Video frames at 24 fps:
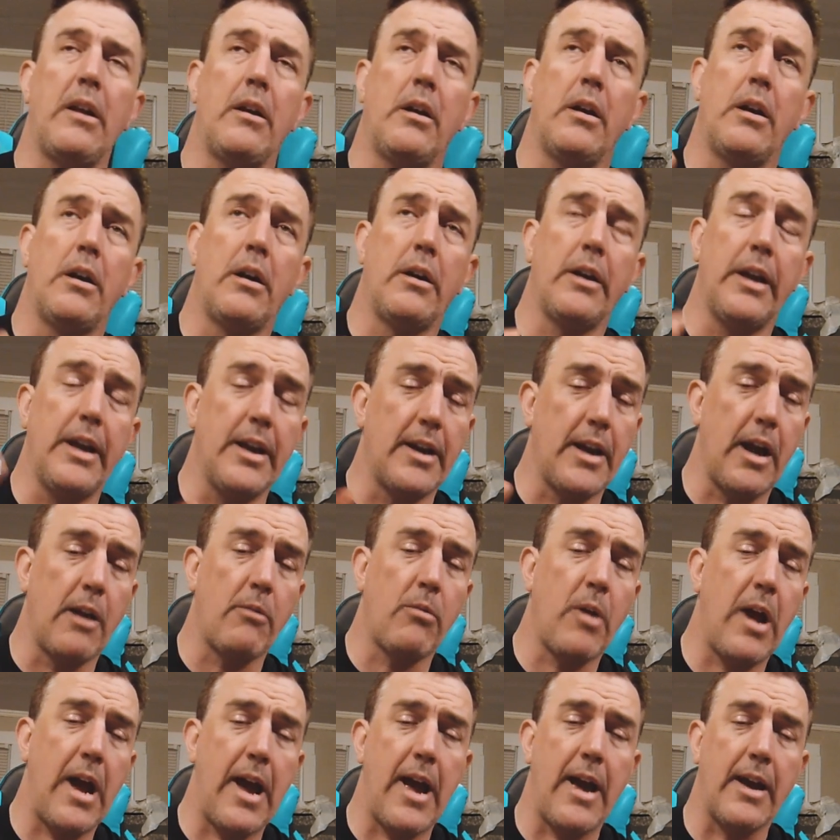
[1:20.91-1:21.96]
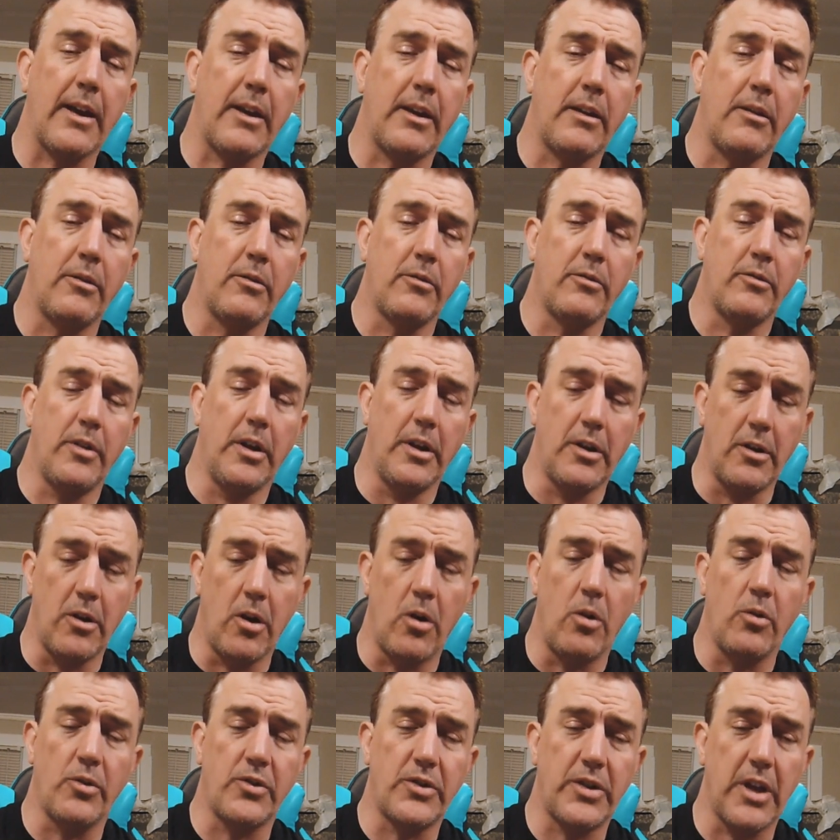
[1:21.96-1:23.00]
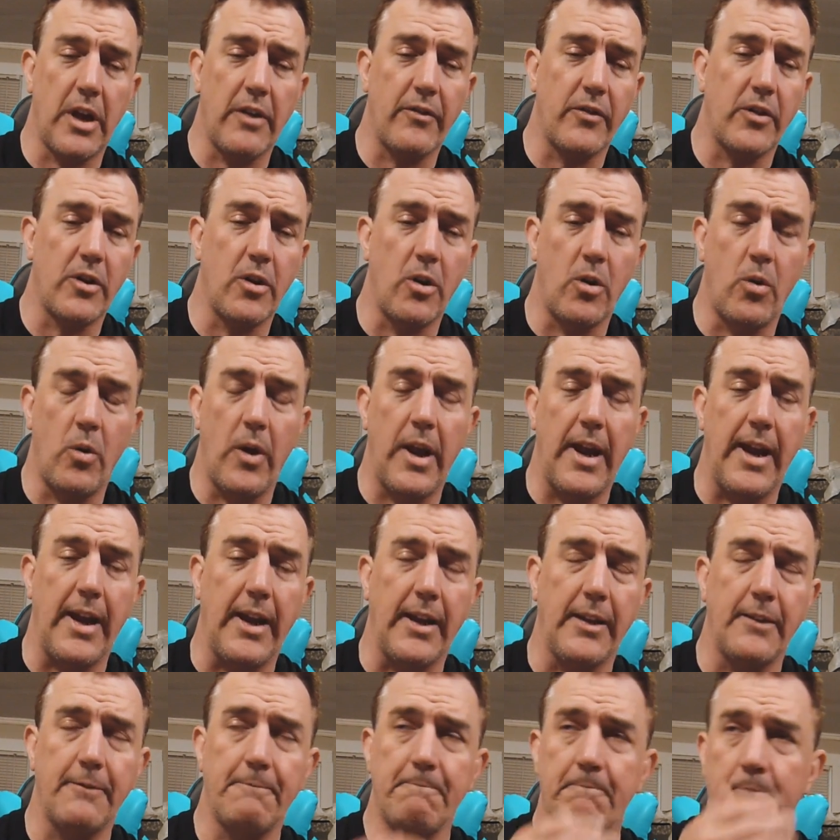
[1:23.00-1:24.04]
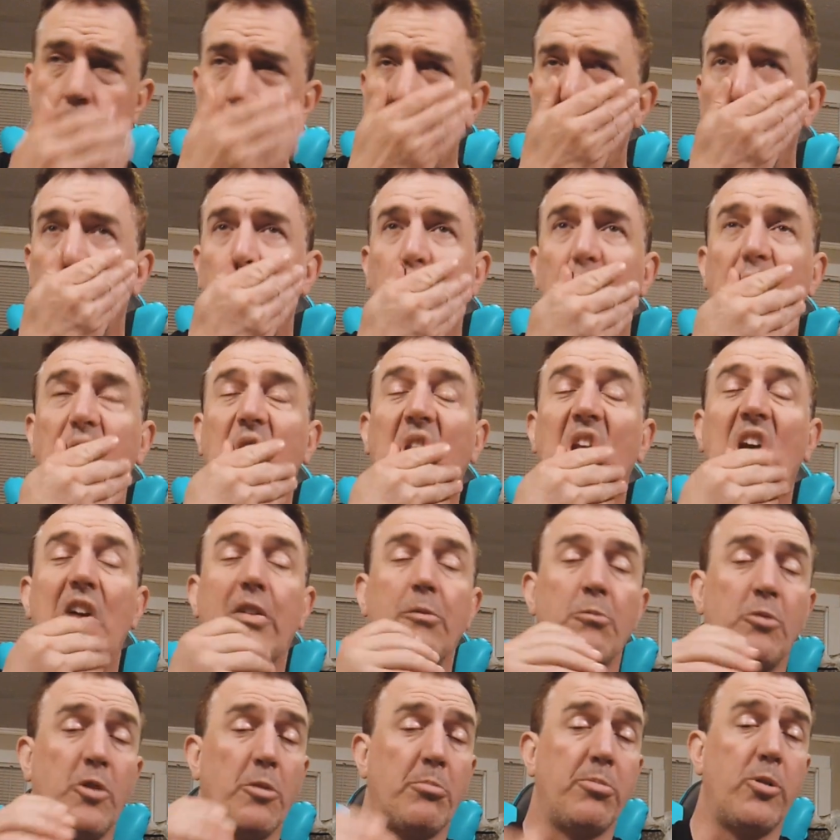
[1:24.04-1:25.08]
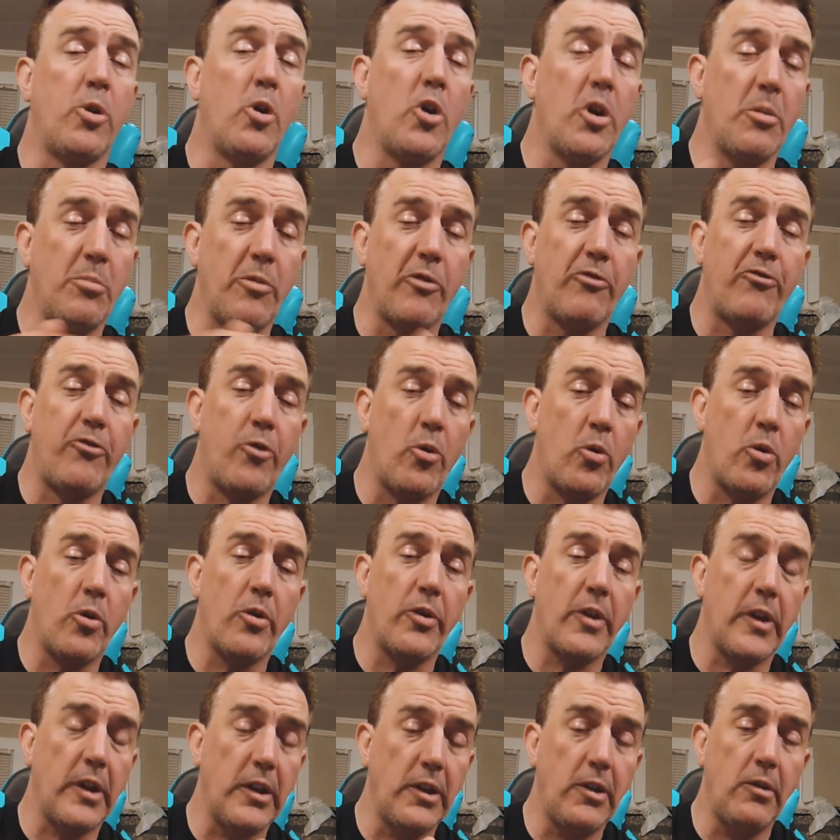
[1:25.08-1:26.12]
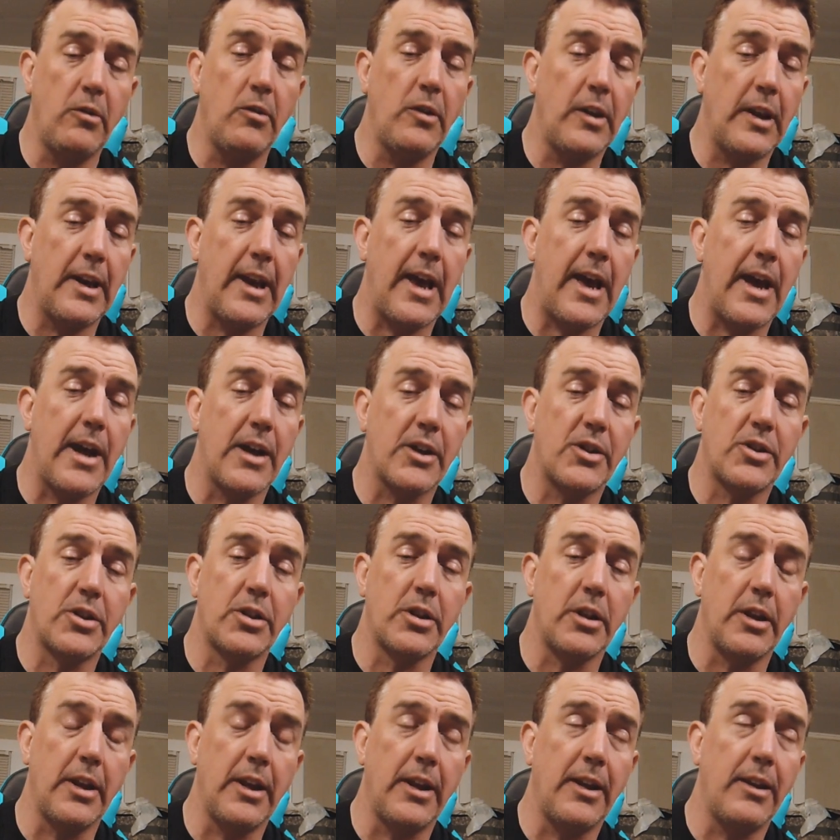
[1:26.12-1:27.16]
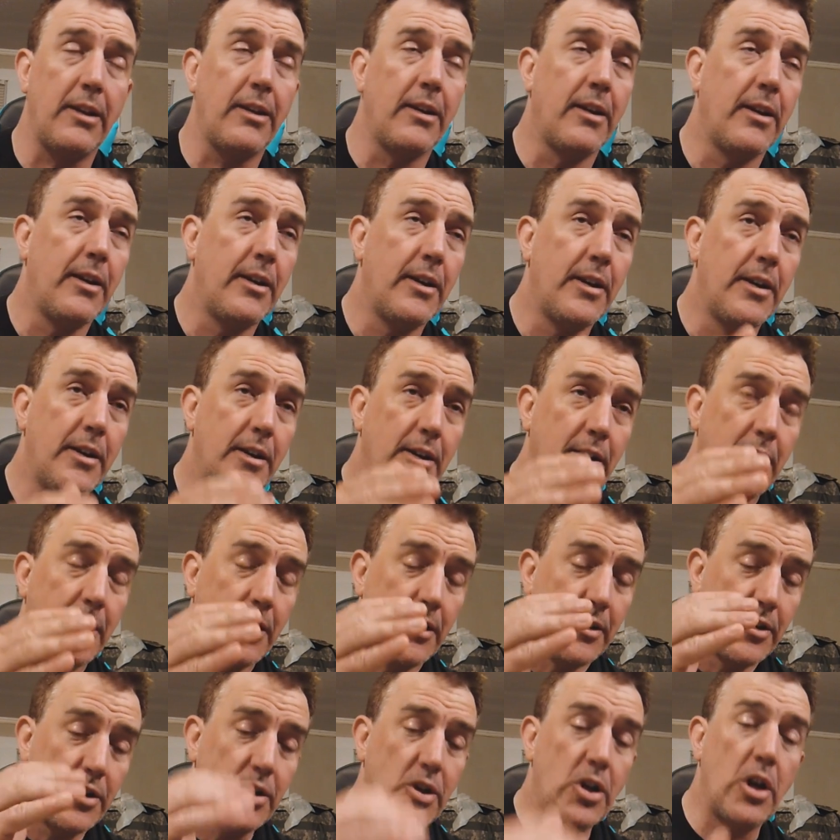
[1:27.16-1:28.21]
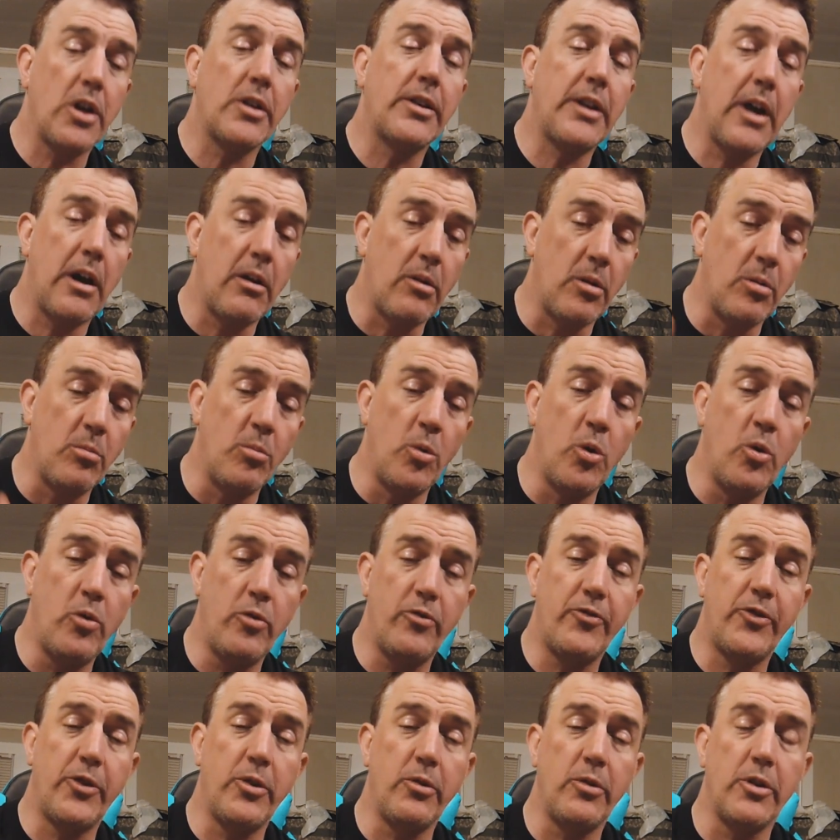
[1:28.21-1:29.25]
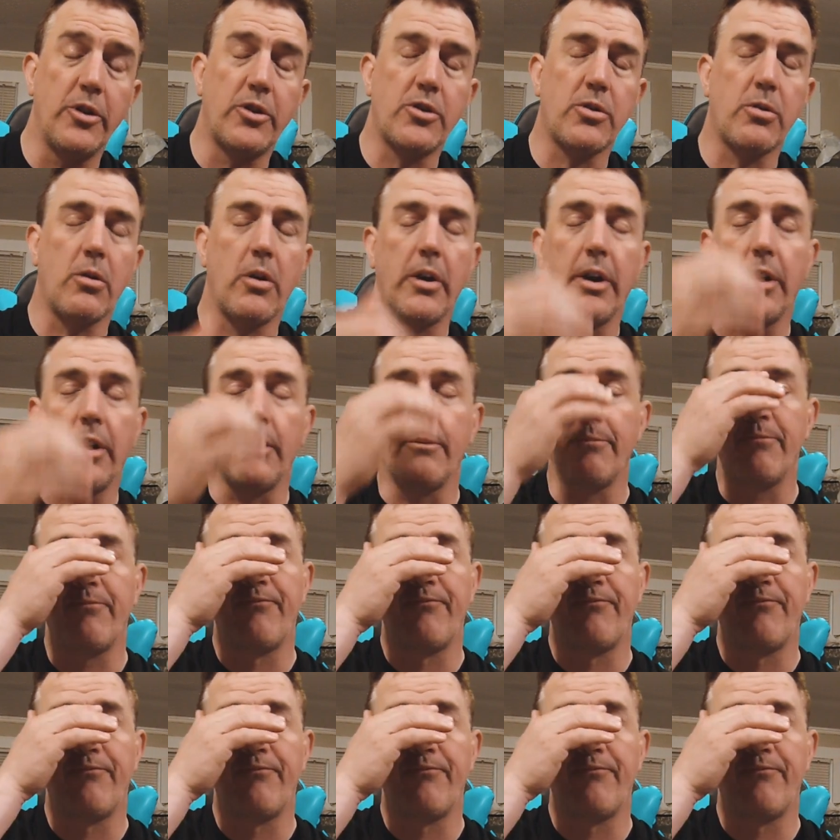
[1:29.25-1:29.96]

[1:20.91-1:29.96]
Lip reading: in Iraq in 07, 08 that deployed before the unit actually shut down and moved to Detroit.